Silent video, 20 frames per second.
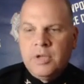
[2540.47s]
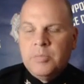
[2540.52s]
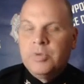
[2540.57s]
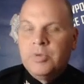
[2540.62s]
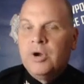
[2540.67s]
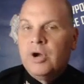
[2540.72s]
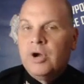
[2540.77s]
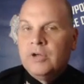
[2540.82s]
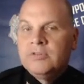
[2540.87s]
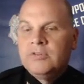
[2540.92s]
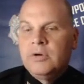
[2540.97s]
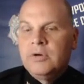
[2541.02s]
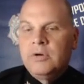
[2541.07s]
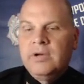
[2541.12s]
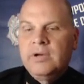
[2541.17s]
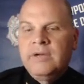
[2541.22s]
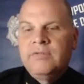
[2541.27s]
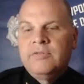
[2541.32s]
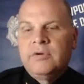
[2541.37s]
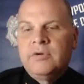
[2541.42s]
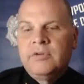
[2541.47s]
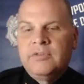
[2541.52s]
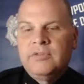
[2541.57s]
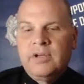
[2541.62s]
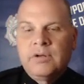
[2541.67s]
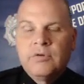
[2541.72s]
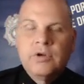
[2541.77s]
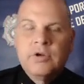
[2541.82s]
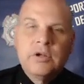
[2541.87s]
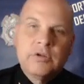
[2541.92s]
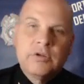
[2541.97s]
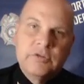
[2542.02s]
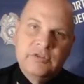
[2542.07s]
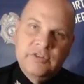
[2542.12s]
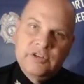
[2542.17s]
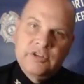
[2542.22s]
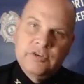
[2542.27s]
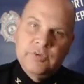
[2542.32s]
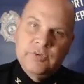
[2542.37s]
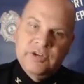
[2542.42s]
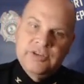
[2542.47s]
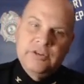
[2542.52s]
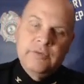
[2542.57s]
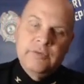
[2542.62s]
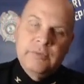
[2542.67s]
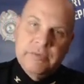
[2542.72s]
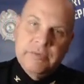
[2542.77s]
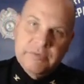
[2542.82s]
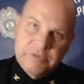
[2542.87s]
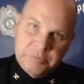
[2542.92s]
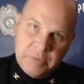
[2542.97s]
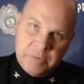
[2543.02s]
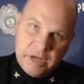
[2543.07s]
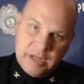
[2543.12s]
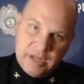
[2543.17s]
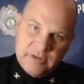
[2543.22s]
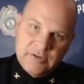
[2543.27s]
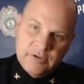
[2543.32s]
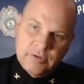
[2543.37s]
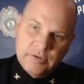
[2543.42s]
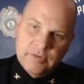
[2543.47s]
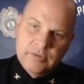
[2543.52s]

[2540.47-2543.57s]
But also, if there is a critical situation that we respond to,